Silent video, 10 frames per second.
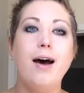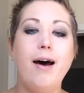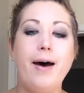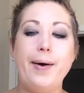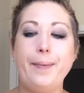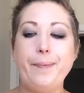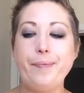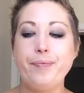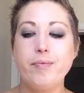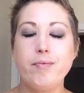
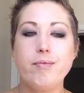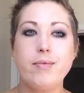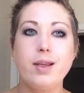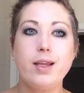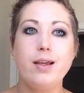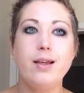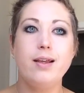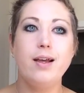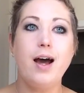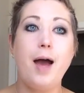I'm
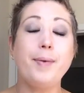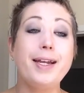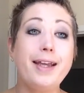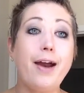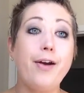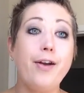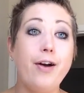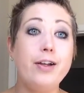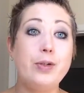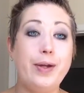going to carry
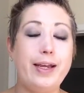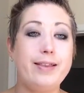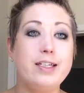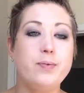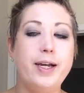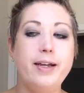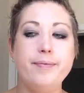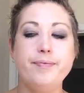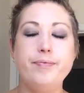on doing it this way.